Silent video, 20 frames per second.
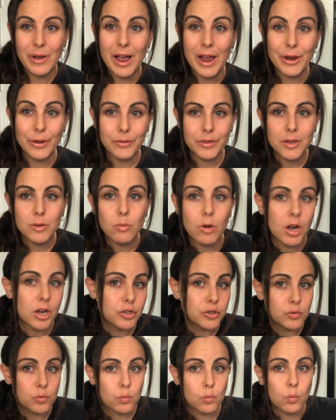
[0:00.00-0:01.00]
I only
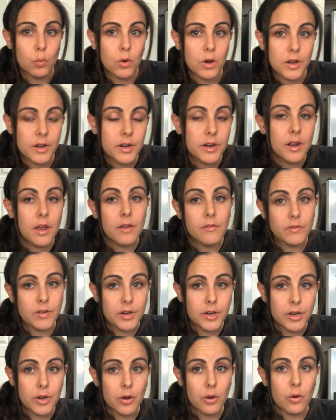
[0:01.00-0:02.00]
watched one
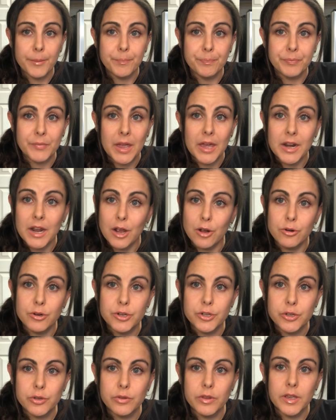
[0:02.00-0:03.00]
video on how
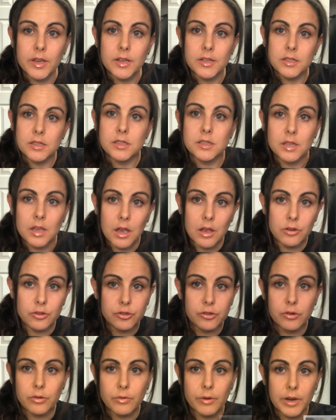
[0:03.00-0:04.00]
to do this. I'll
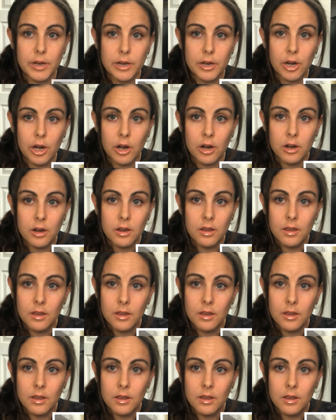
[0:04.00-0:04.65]
show right here.